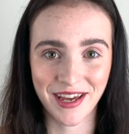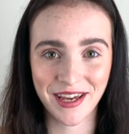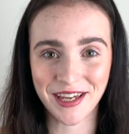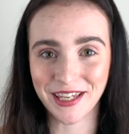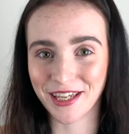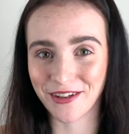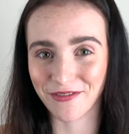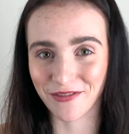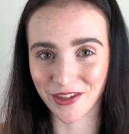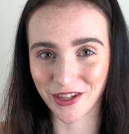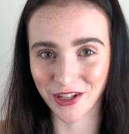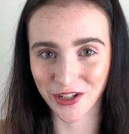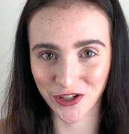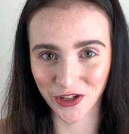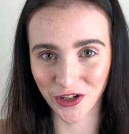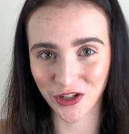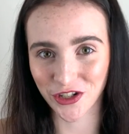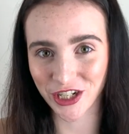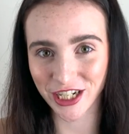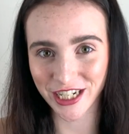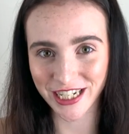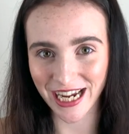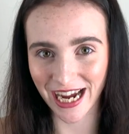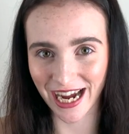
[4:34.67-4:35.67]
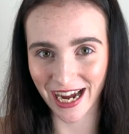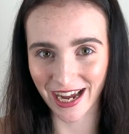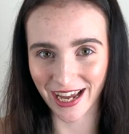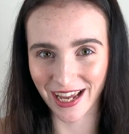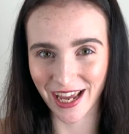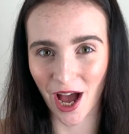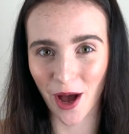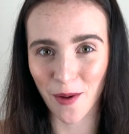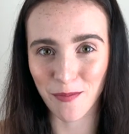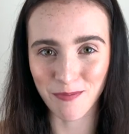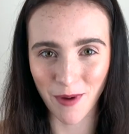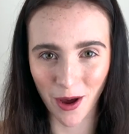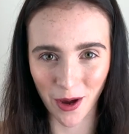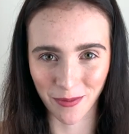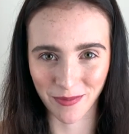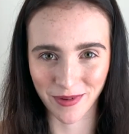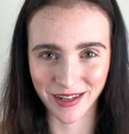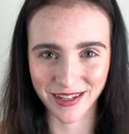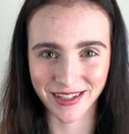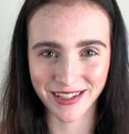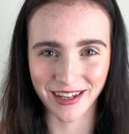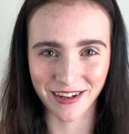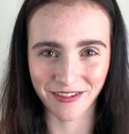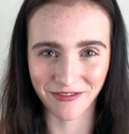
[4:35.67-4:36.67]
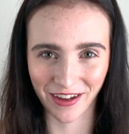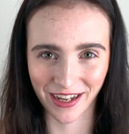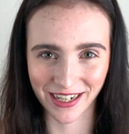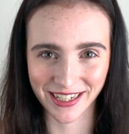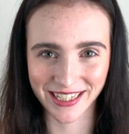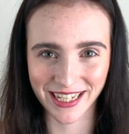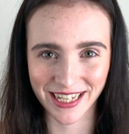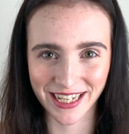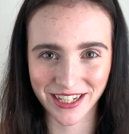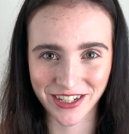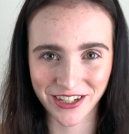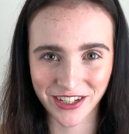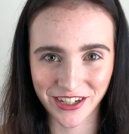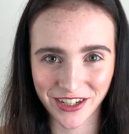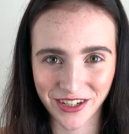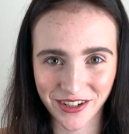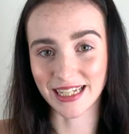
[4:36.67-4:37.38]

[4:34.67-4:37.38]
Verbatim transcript: giving the Joshitai a moment's advantage.